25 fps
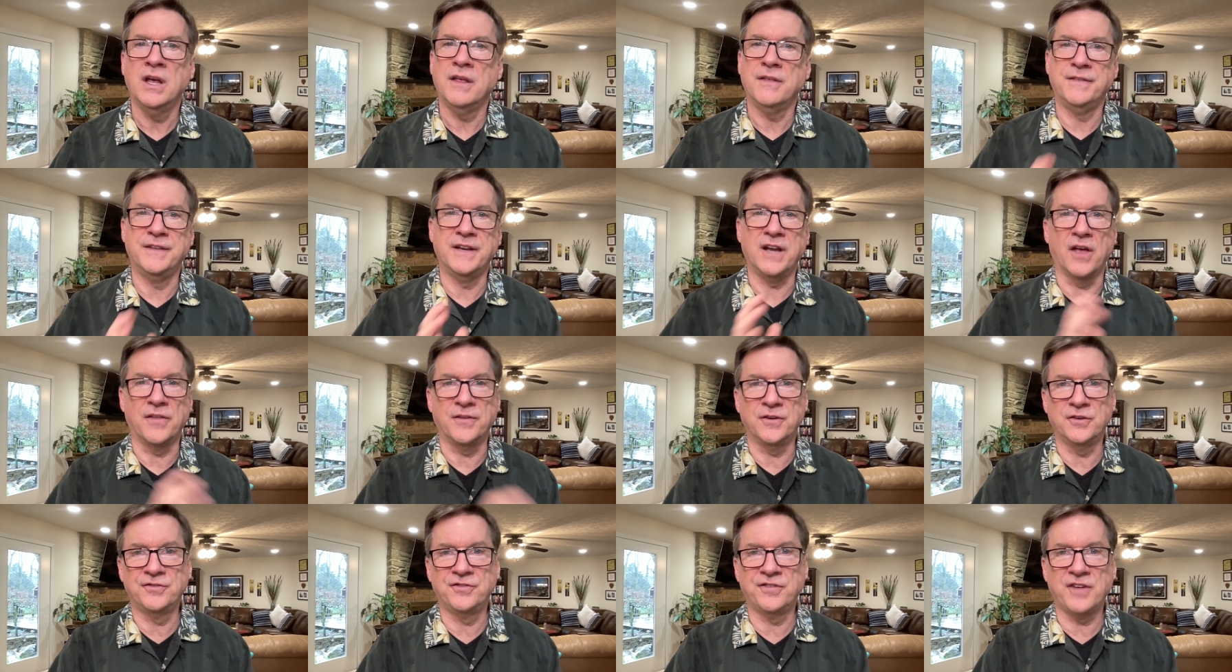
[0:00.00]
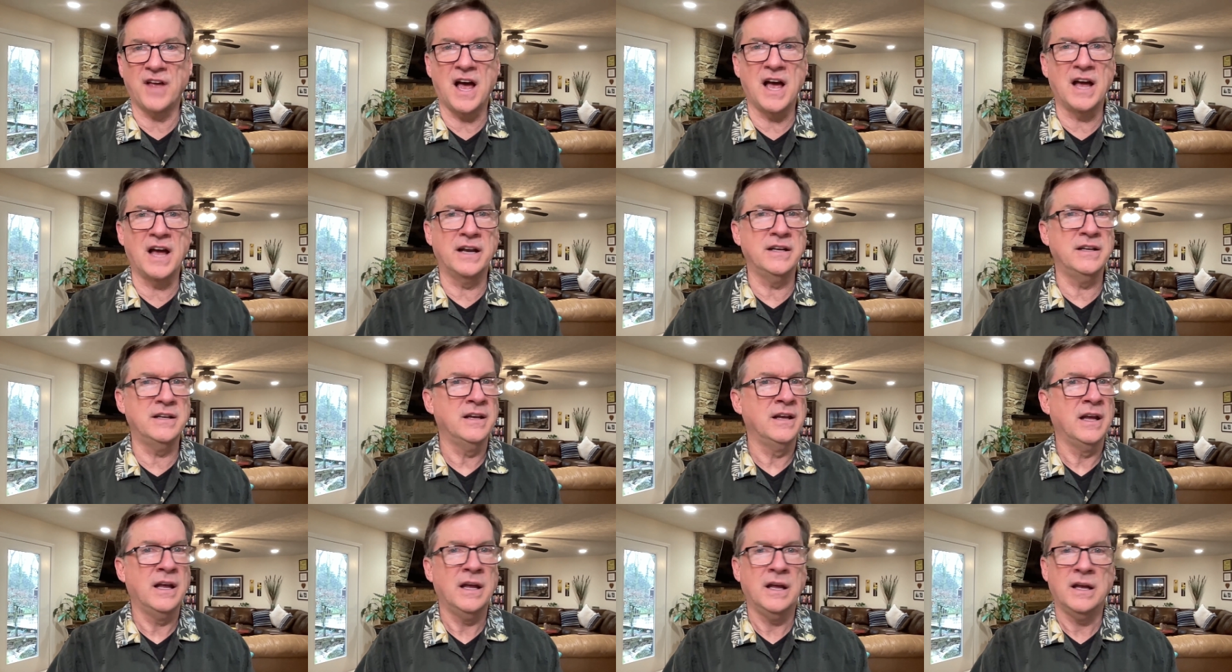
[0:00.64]
The other
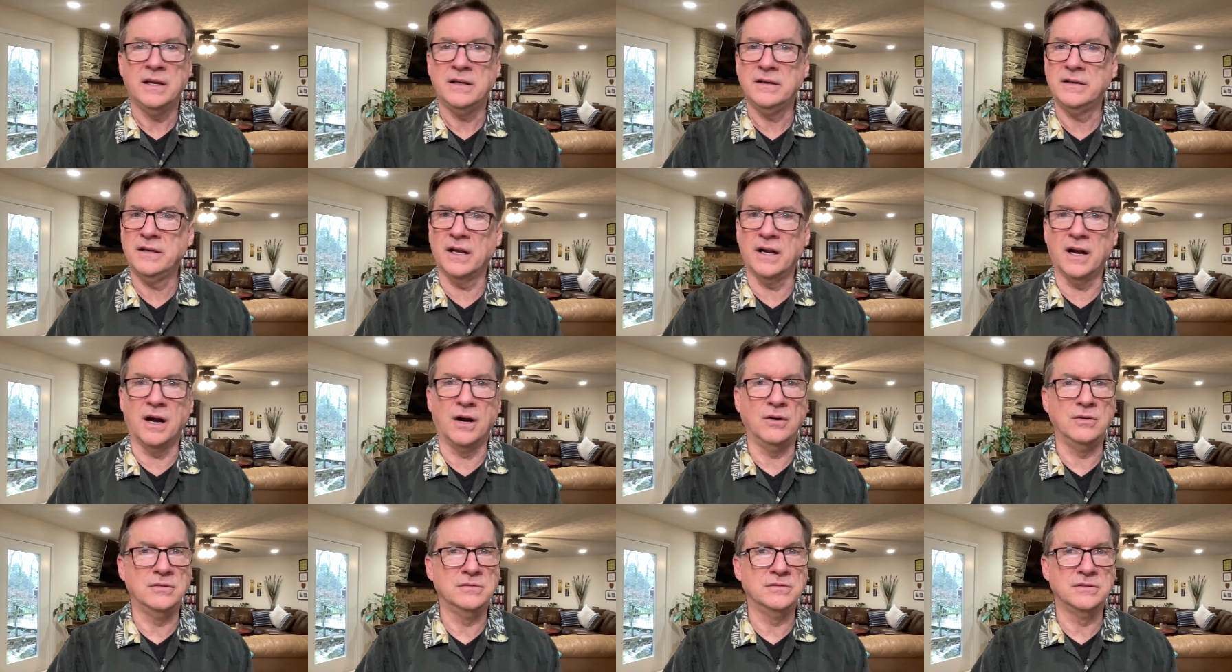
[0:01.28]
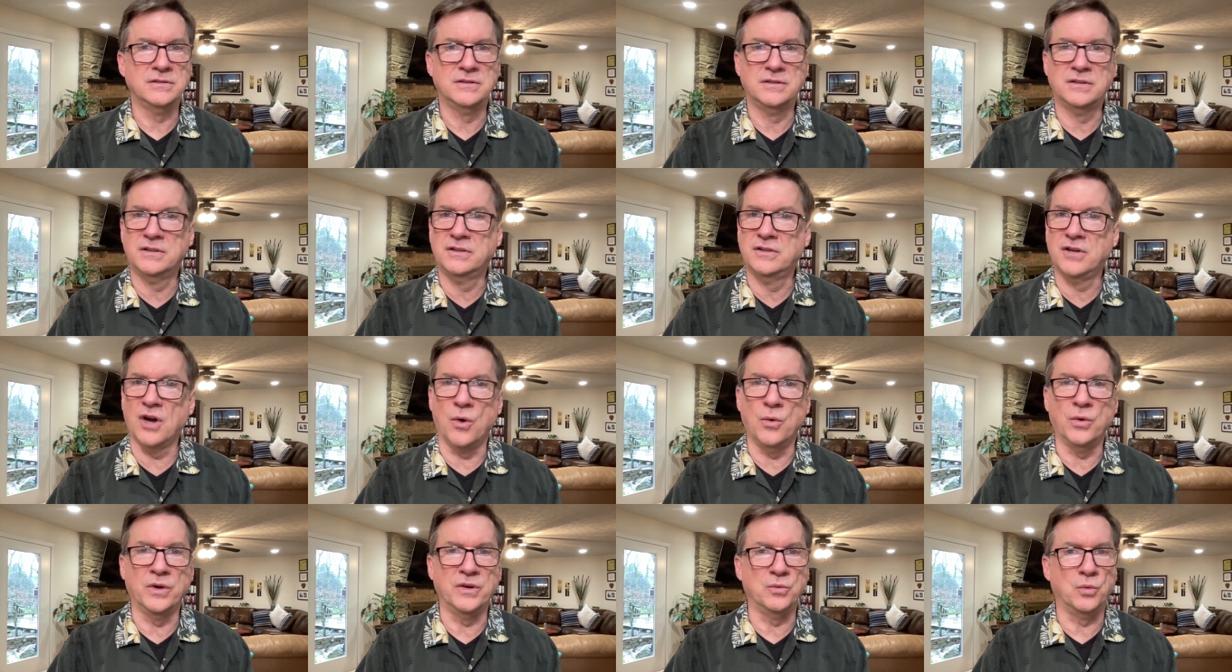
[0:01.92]
side, you know,
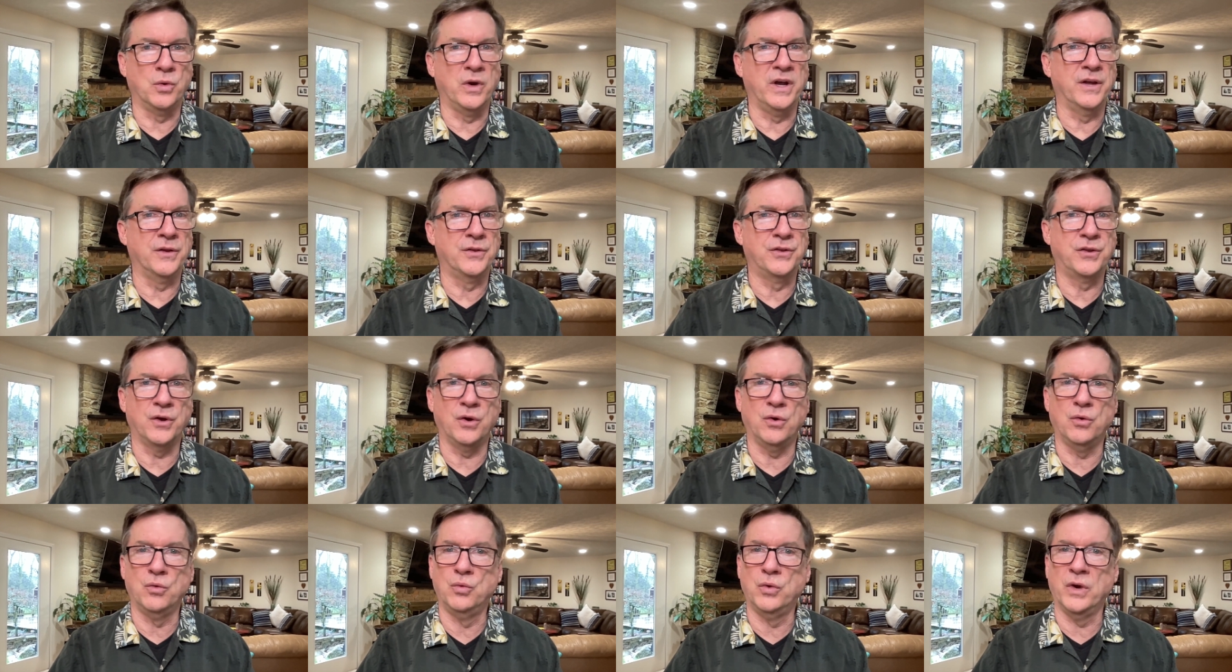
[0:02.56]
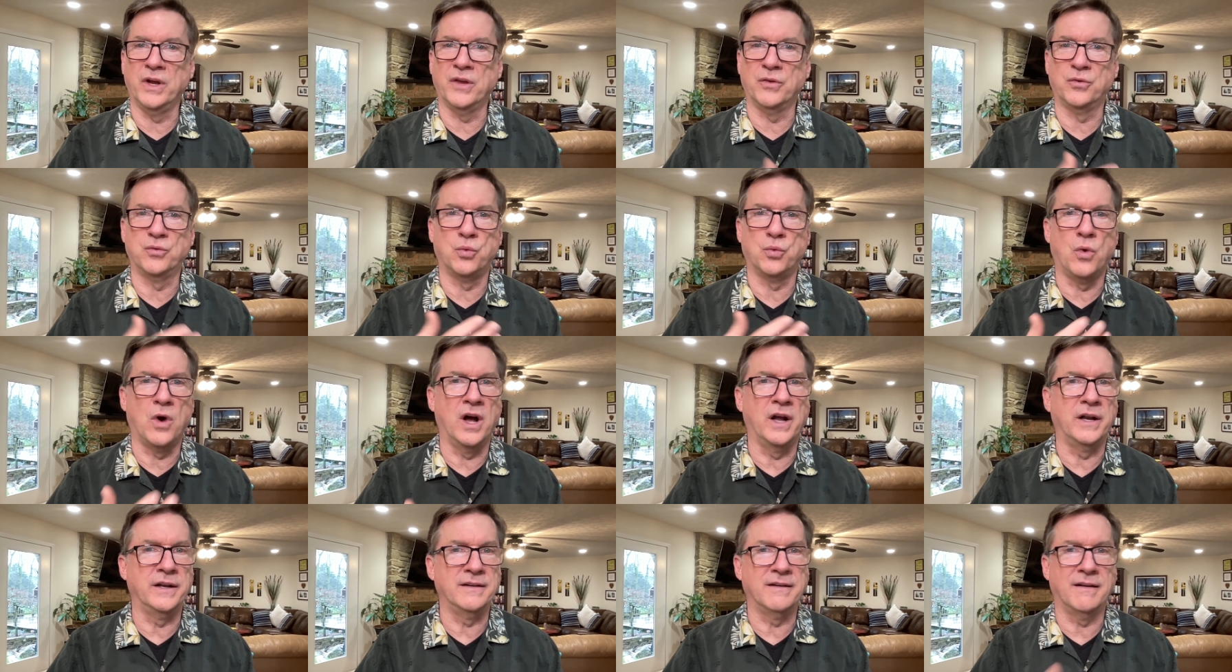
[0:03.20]
going with with
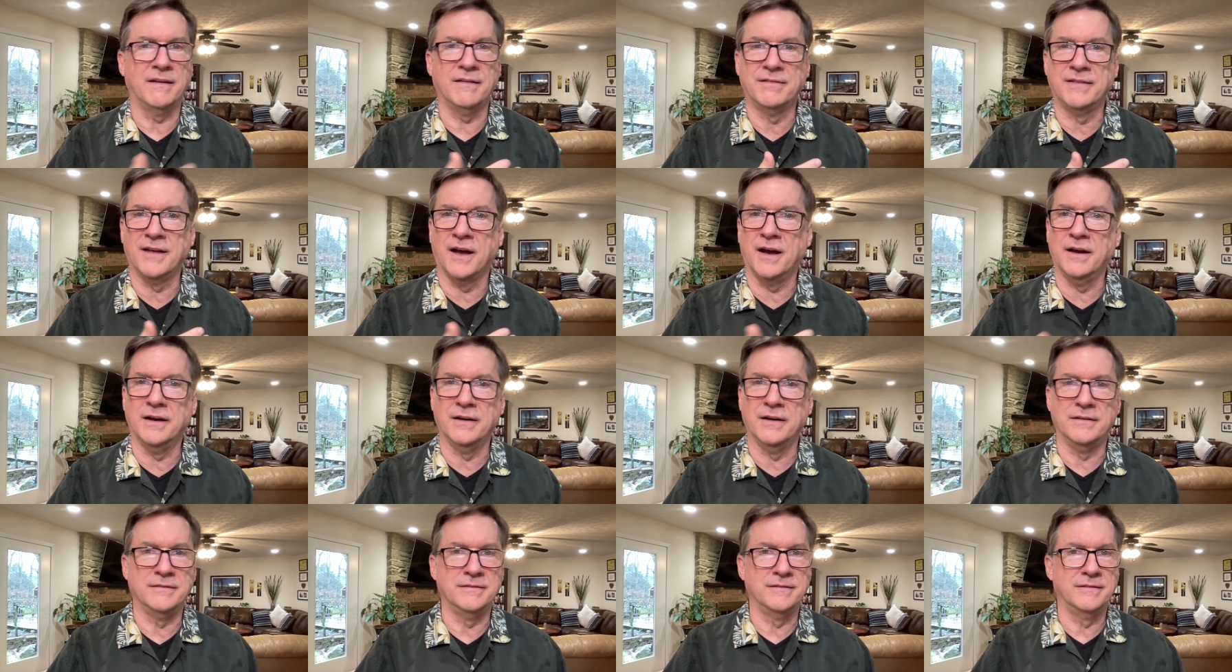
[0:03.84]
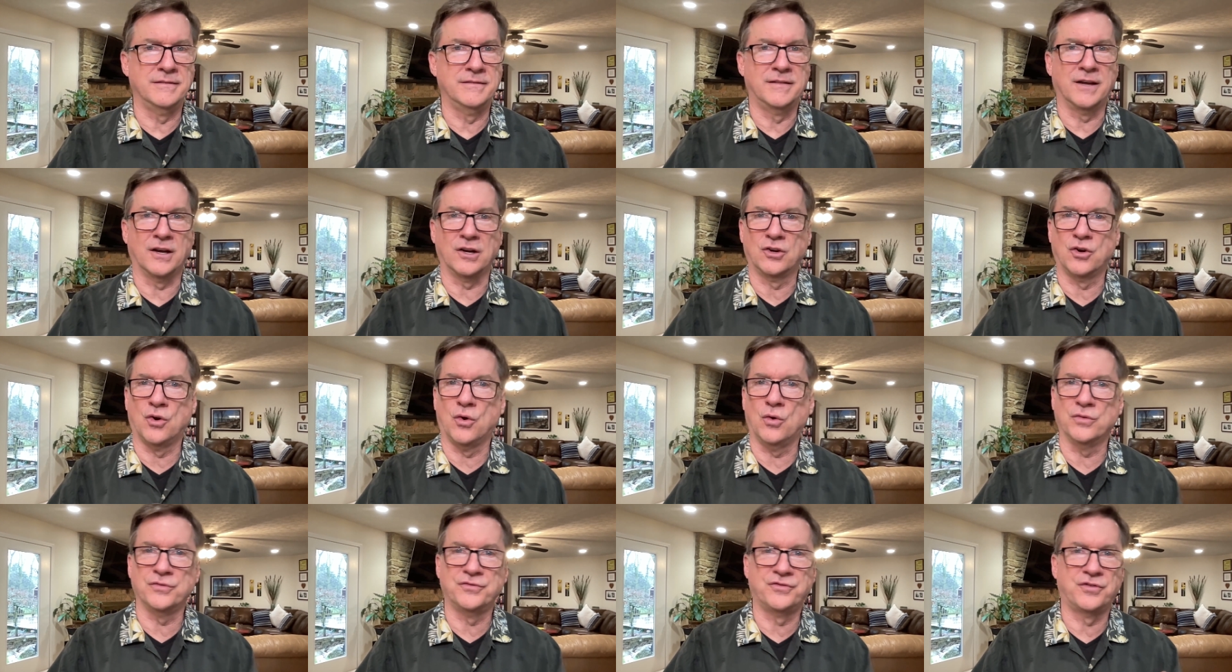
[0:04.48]
what the the
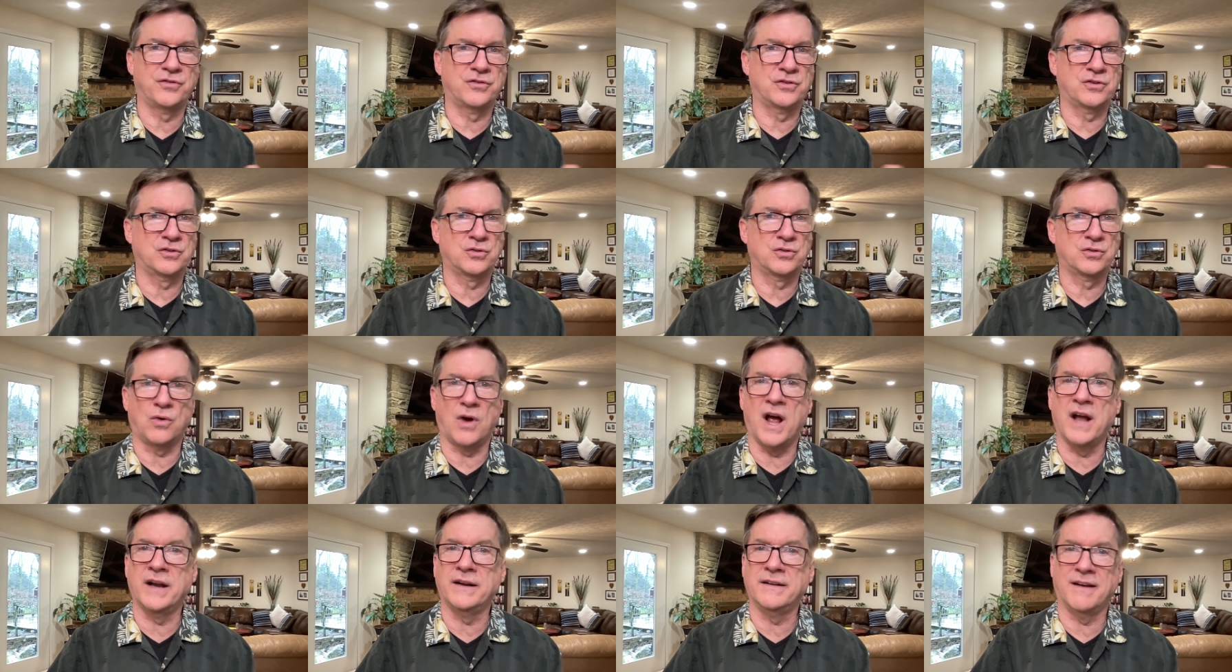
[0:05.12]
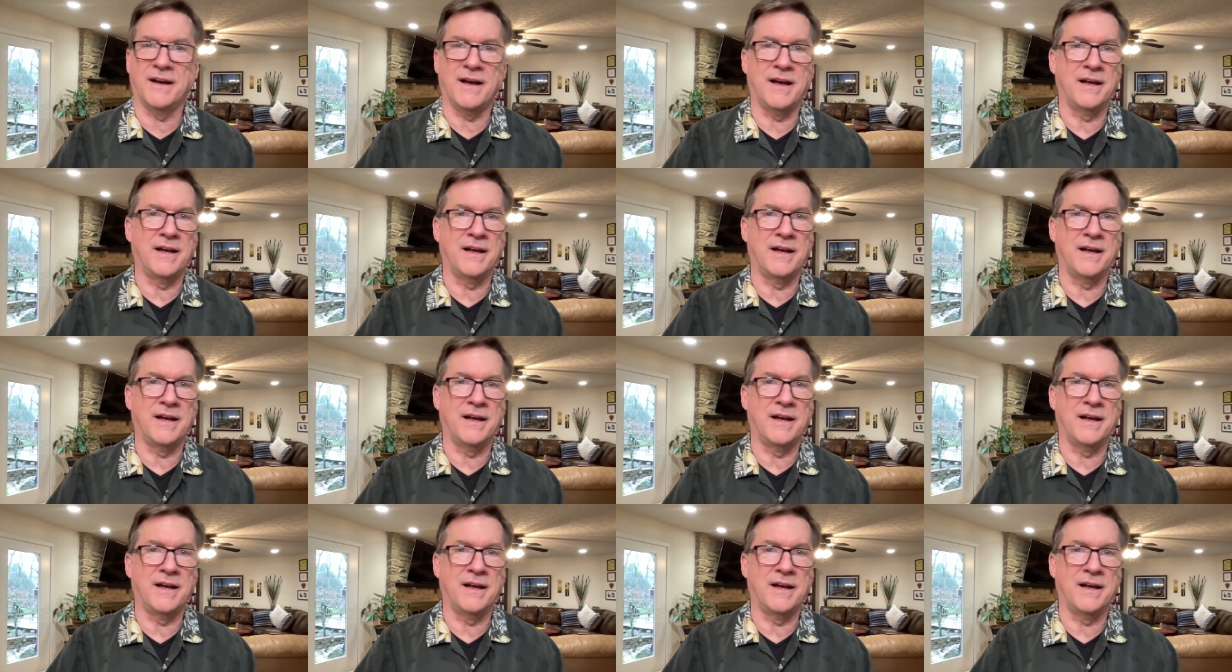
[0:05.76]
Colts tried to.